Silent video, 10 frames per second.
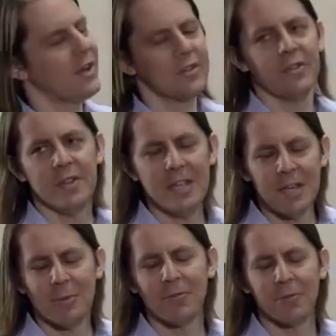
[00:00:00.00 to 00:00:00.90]
x is the
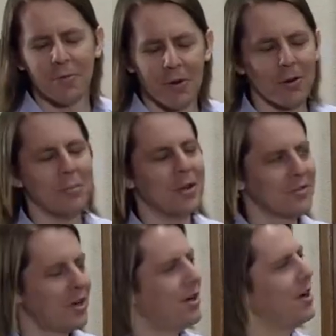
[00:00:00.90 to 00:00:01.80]
EMF over R
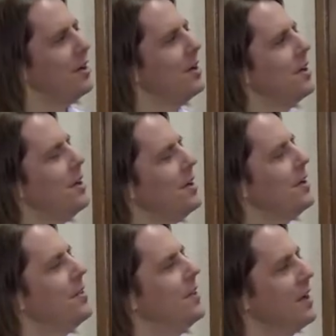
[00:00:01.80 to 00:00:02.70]
minus I,
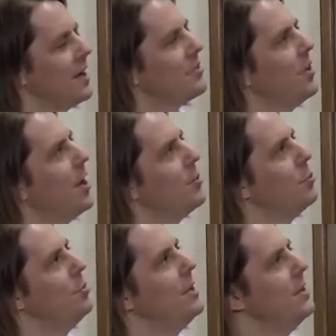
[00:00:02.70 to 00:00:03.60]
then x naught
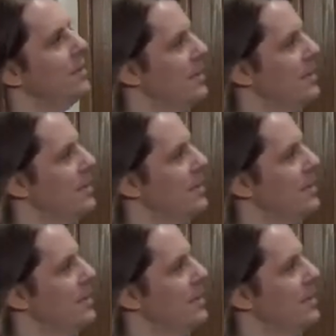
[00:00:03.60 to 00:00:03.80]
would be the